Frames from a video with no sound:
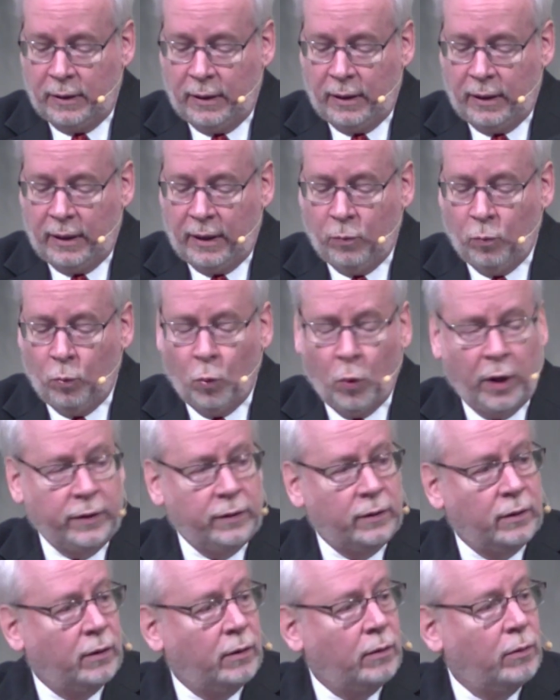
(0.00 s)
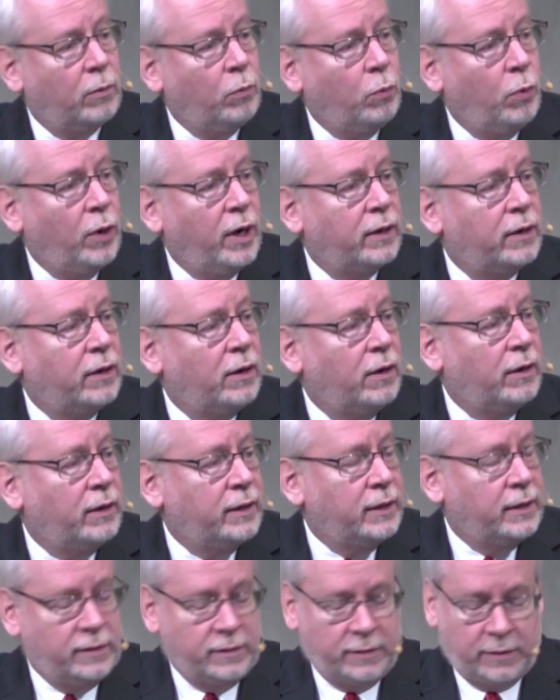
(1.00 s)
and wonder where God
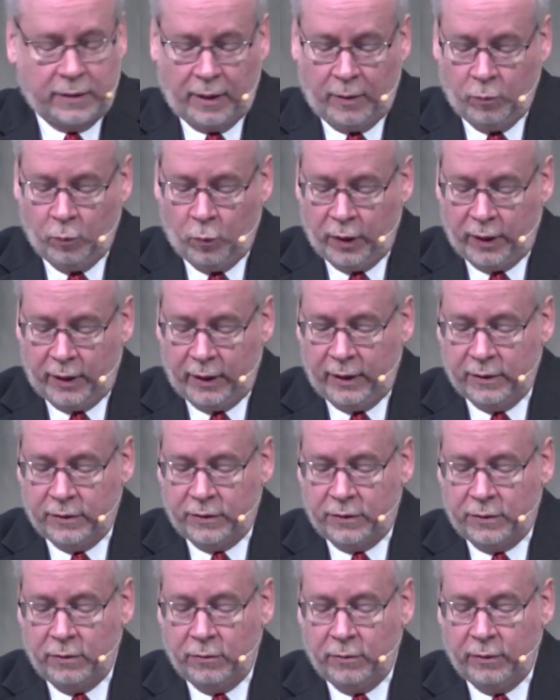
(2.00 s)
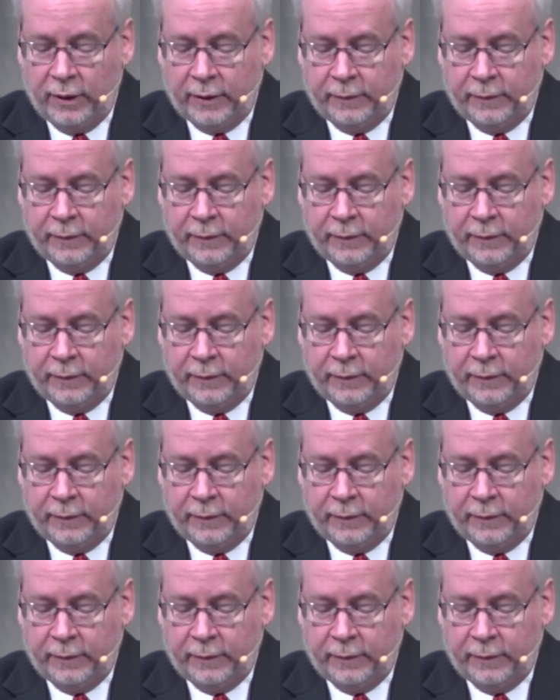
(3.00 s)
is and what He is doing?